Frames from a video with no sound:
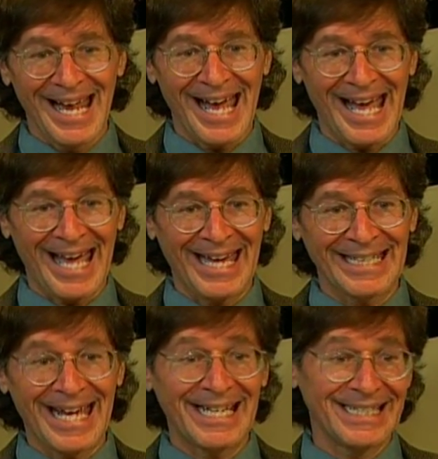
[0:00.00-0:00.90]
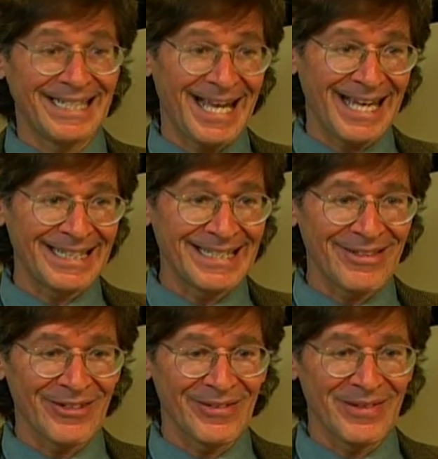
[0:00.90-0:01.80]
And and again,
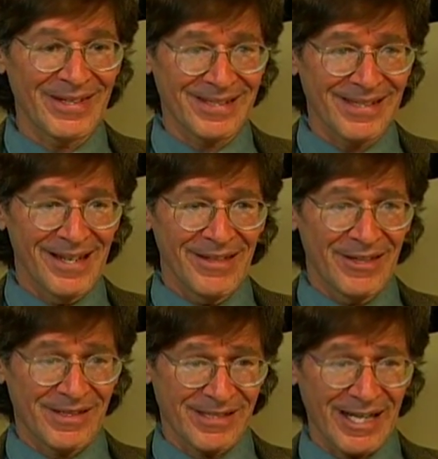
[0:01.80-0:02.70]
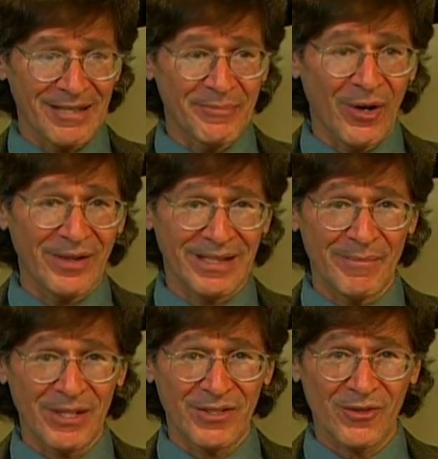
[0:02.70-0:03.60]
the, this this second part
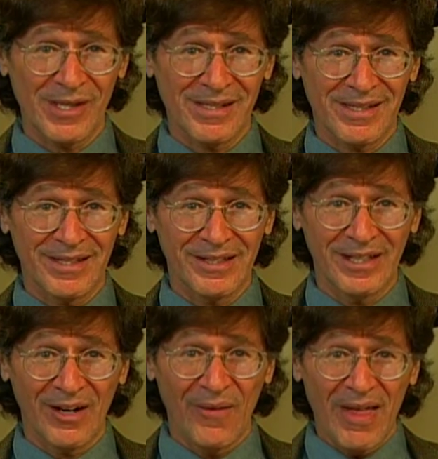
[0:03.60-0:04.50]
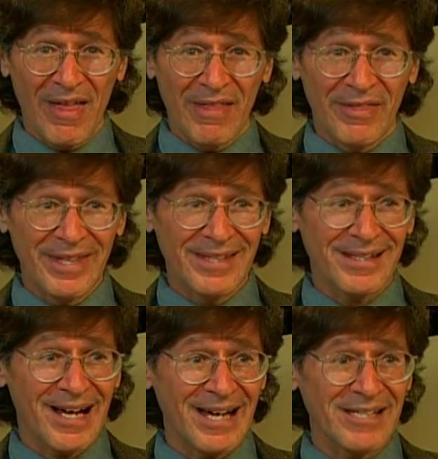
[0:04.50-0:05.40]
demonstrates that, you know, these
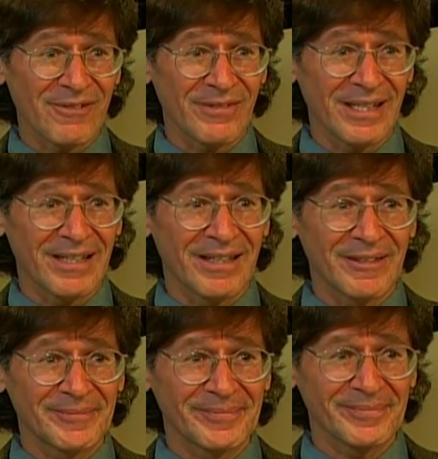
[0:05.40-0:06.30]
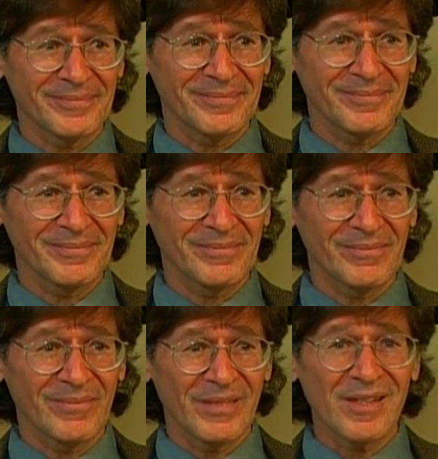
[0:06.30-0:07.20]
kinds of like
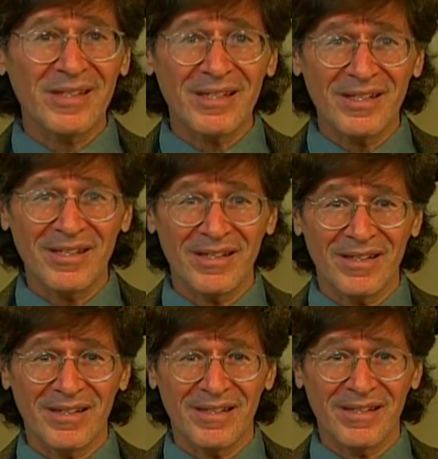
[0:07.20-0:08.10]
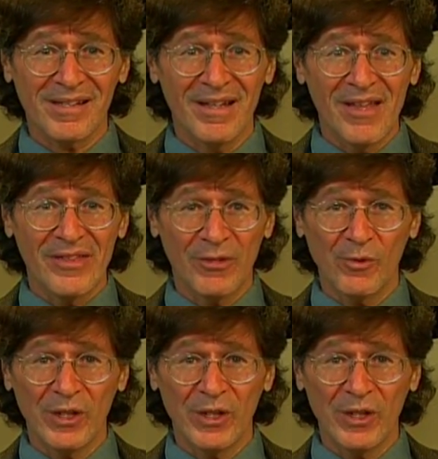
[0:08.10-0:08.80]
decisions that we